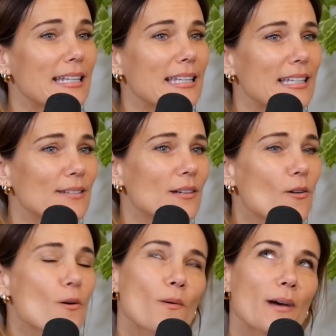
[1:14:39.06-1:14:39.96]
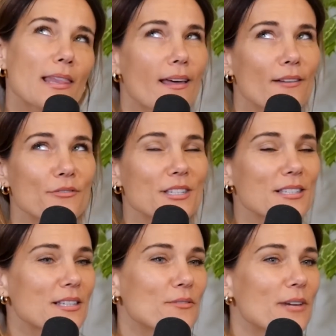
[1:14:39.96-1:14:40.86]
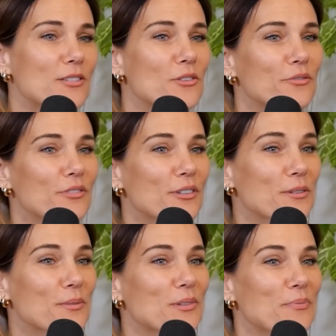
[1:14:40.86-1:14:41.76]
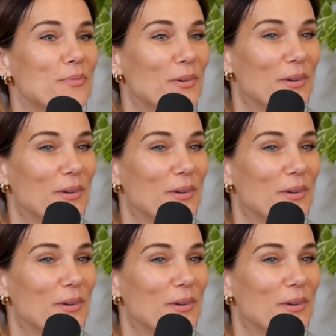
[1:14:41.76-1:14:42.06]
giddy. Oh, I love to see Rachel flirt with